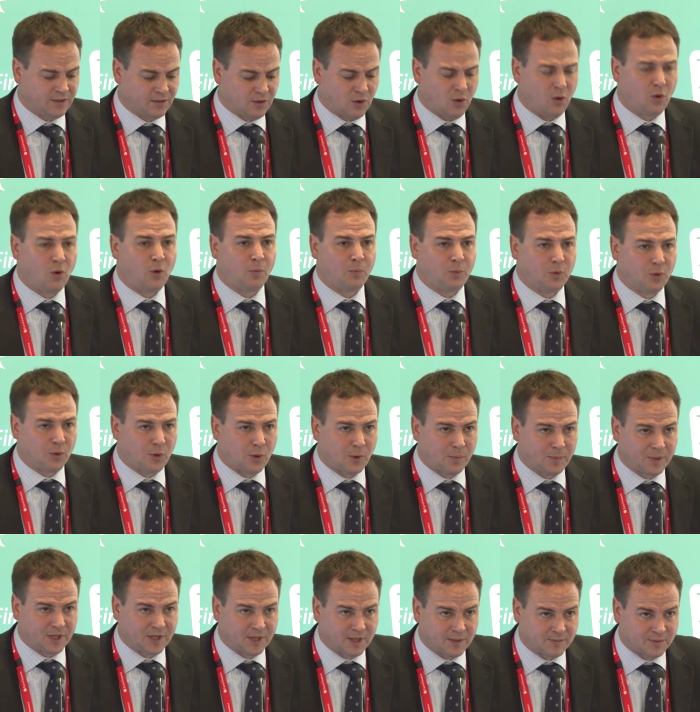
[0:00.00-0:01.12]
the whole pool
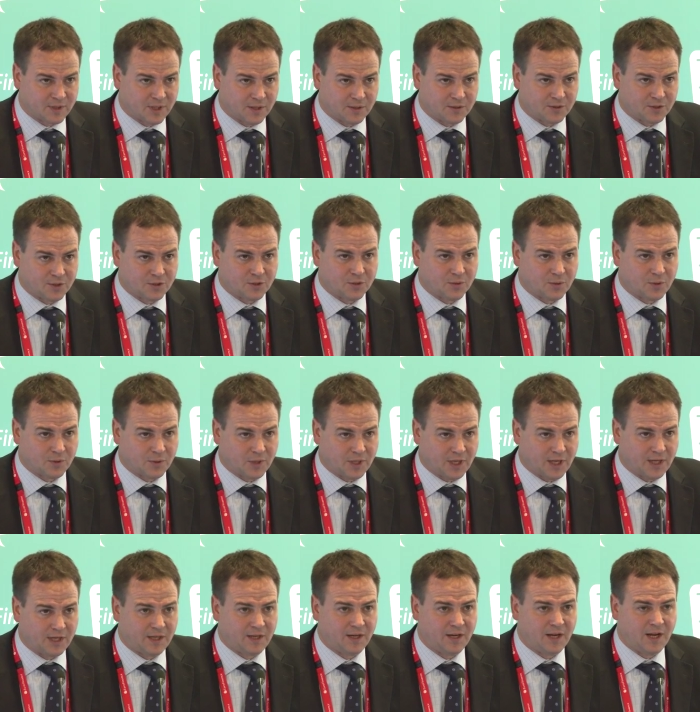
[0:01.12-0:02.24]
becomes under
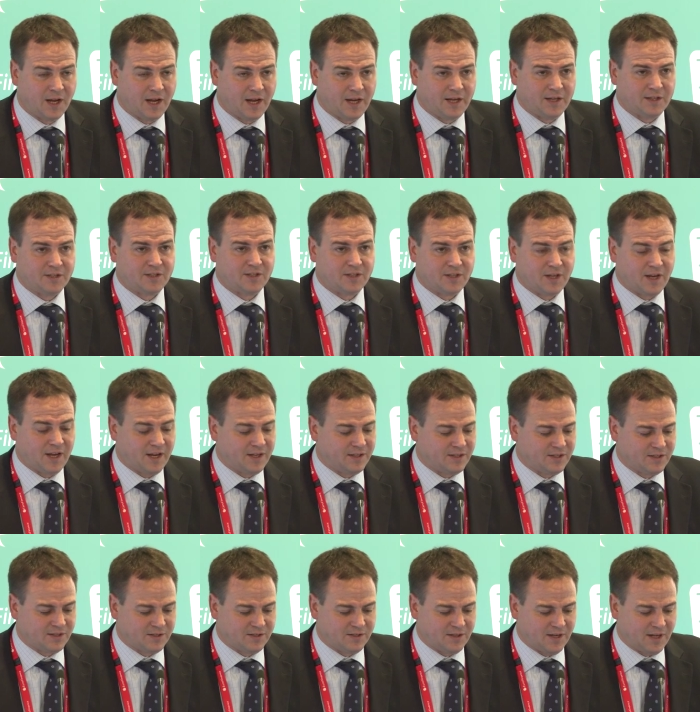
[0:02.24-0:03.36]
scrutiny, and
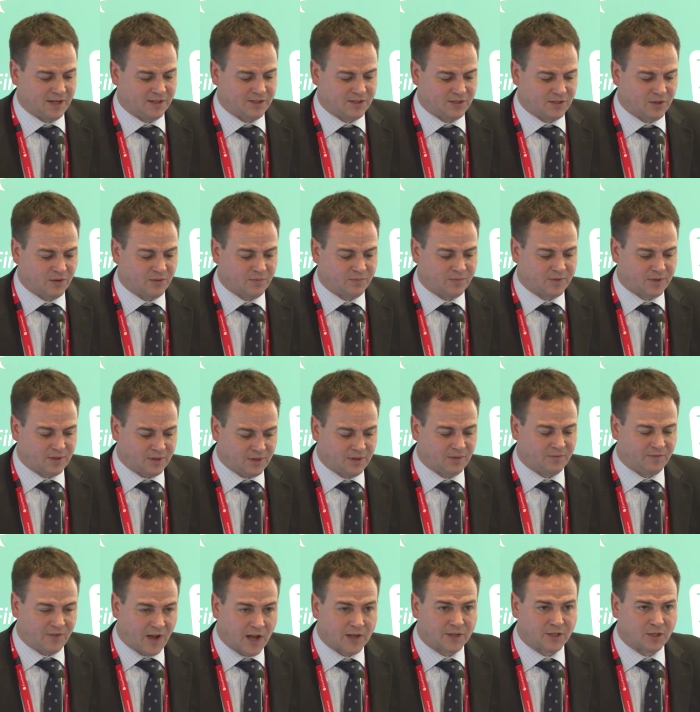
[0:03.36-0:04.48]
it's the
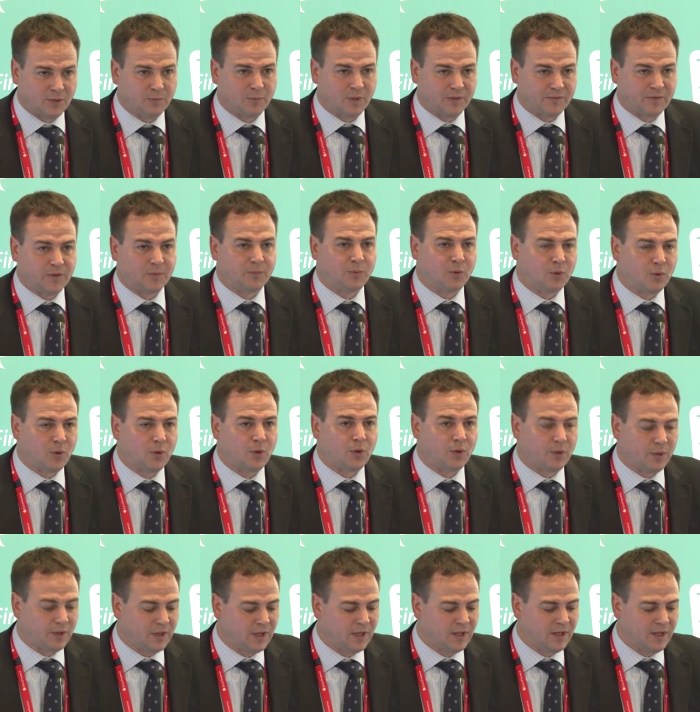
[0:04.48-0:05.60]
volume of the
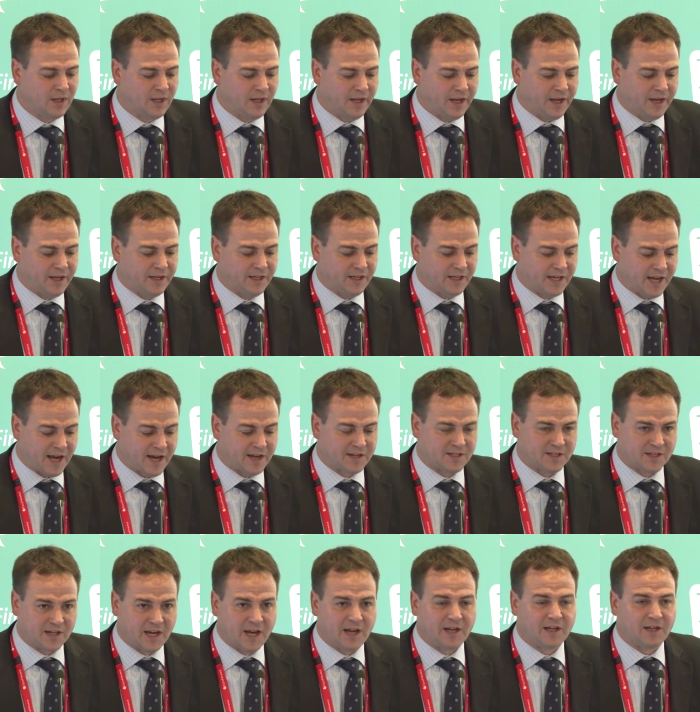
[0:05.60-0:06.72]
pool and the
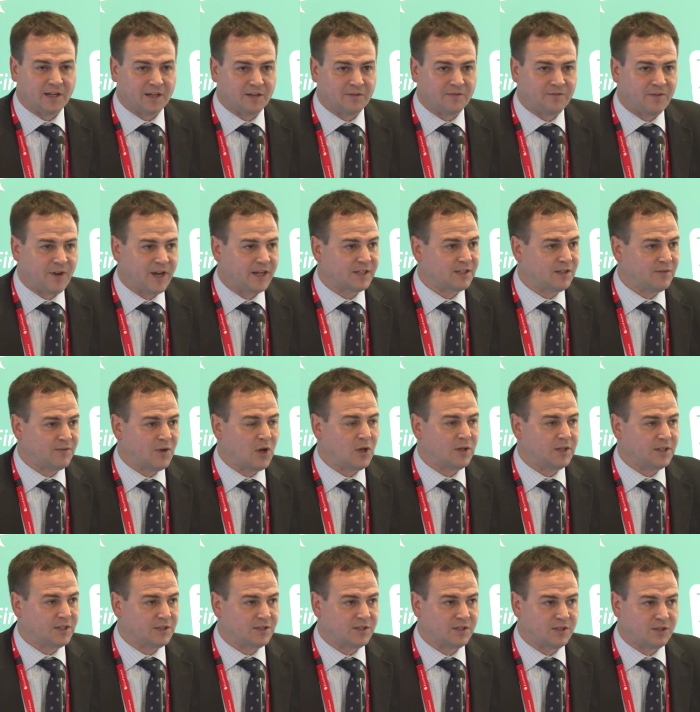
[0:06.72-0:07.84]
cascading effect of all
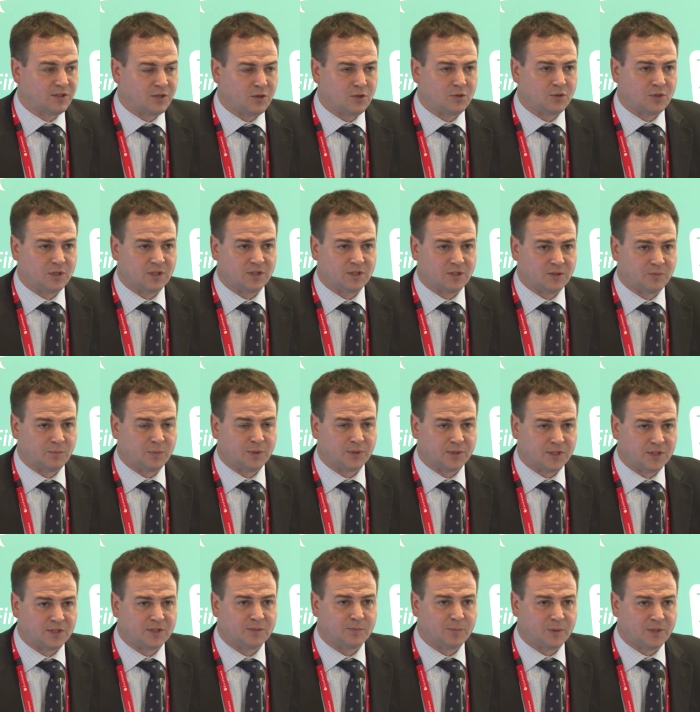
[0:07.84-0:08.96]
the institutions and
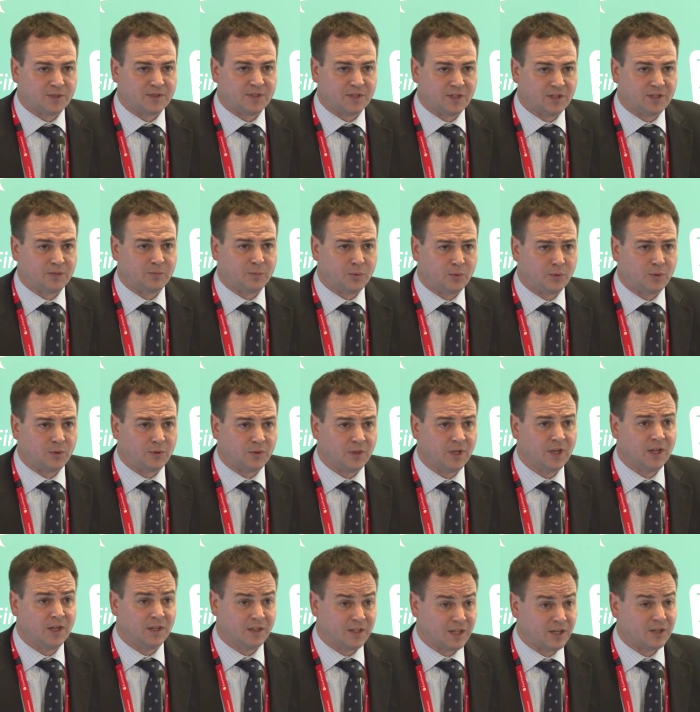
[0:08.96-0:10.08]
participants in the pool
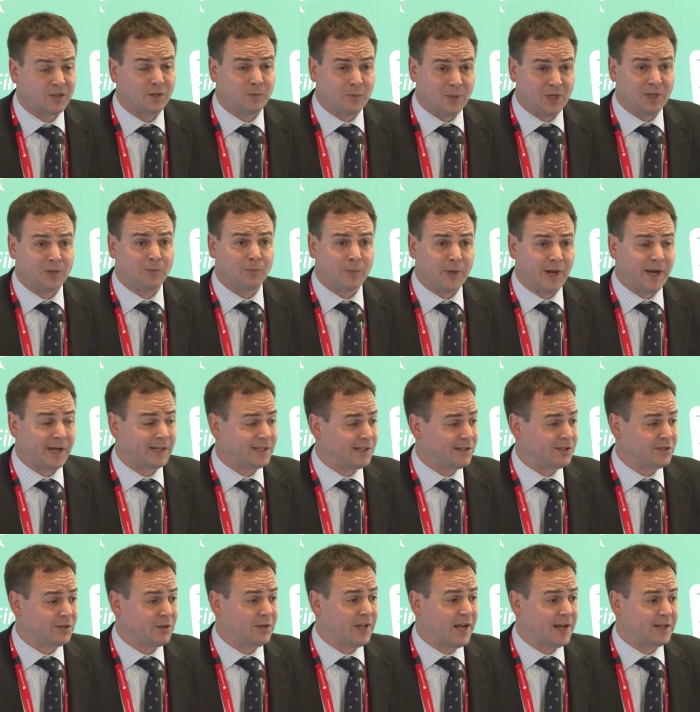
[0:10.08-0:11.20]
that could be impacted.
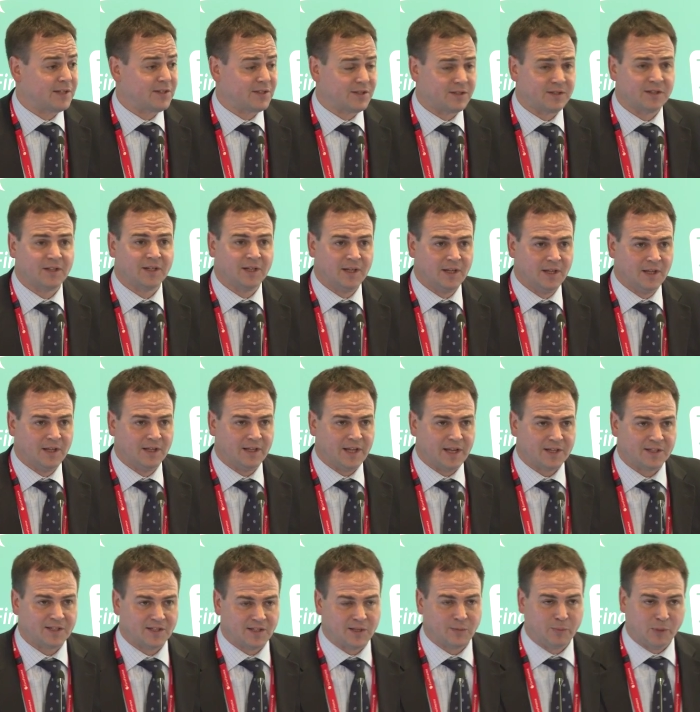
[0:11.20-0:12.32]
So that's
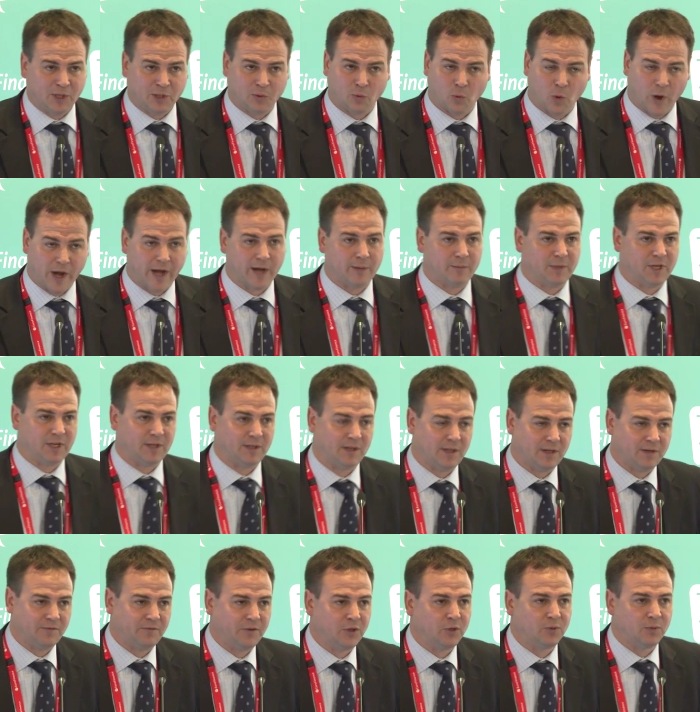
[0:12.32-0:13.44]
the big whammy,
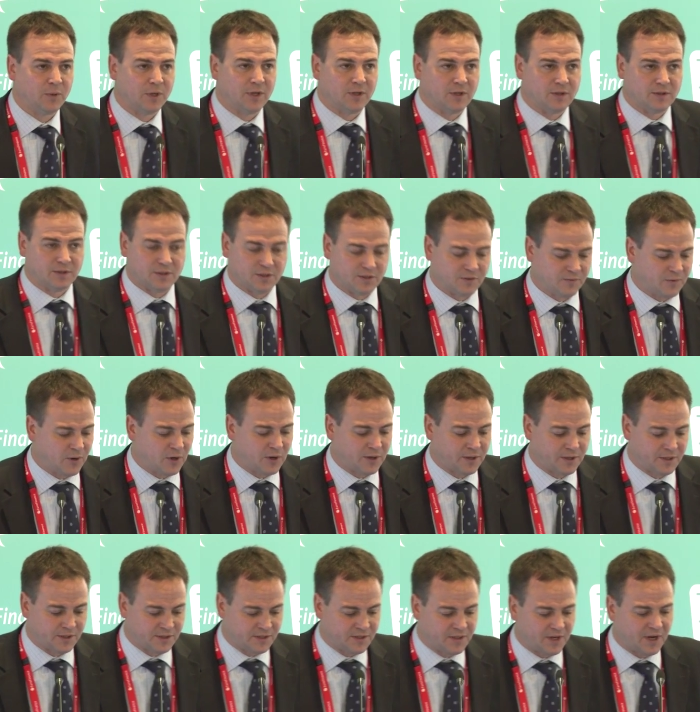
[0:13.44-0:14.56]
if you will, as far
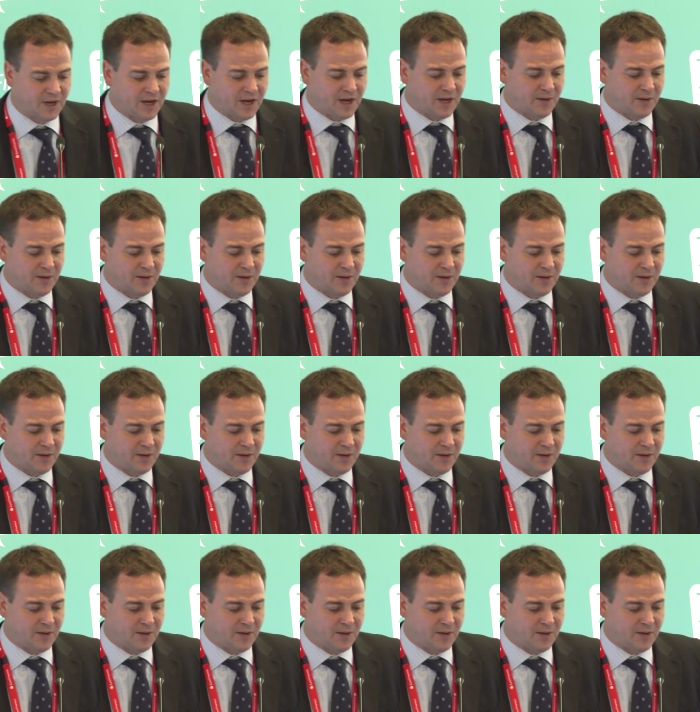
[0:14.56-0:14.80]
as